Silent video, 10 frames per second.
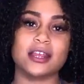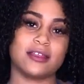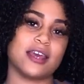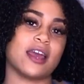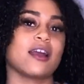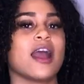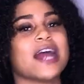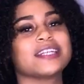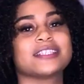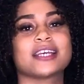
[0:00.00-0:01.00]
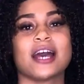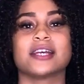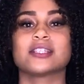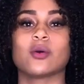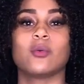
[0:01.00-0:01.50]
there I
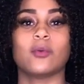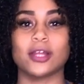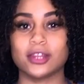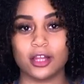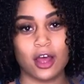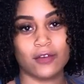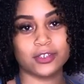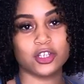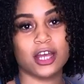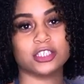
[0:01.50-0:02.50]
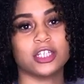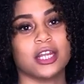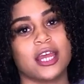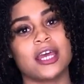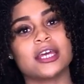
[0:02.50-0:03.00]
discuss what the law of attraction
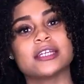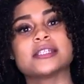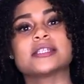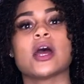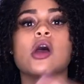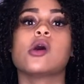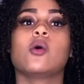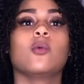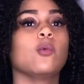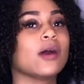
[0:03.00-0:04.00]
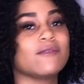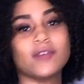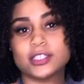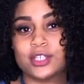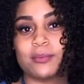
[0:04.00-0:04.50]
is, what
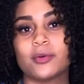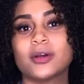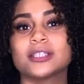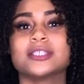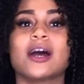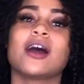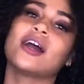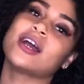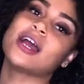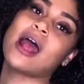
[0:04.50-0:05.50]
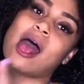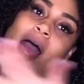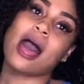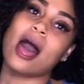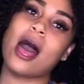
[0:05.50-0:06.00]
vision boards are,
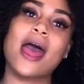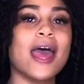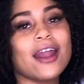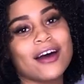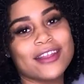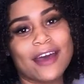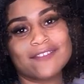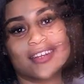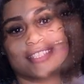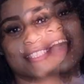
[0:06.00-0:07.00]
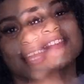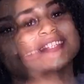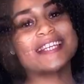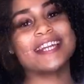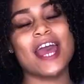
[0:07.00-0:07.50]
and all that fun stuff. Have
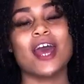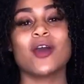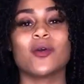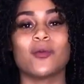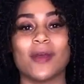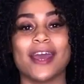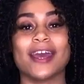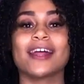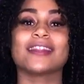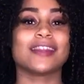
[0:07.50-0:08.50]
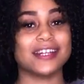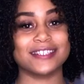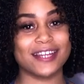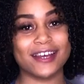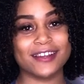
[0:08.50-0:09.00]
seen it? Great.
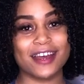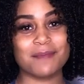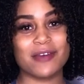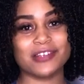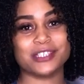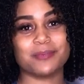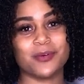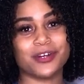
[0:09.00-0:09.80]
Let's take a look at my vision okay.